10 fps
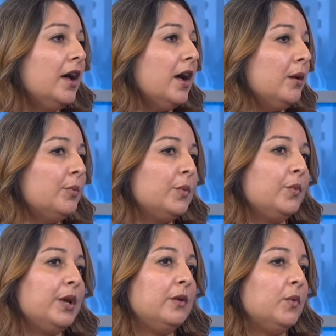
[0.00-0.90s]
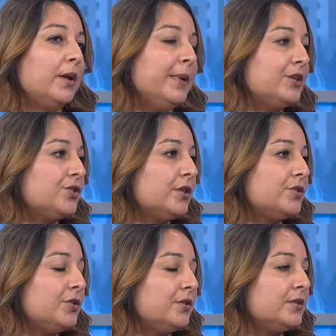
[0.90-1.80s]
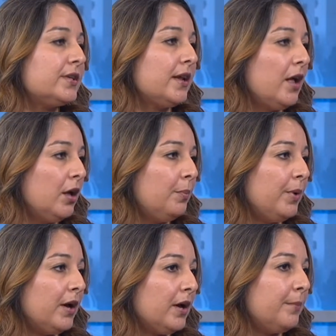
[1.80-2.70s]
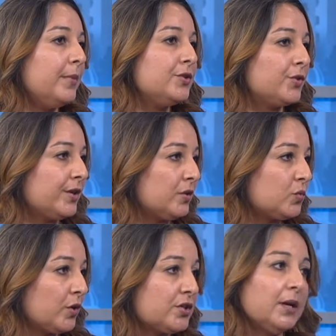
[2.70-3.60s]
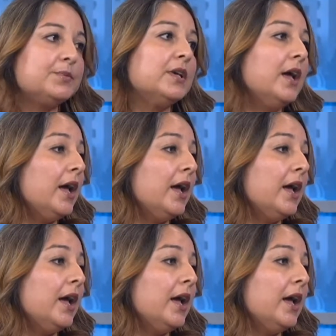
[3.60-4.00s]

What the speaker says: We want to make sure that students get help during those workshops.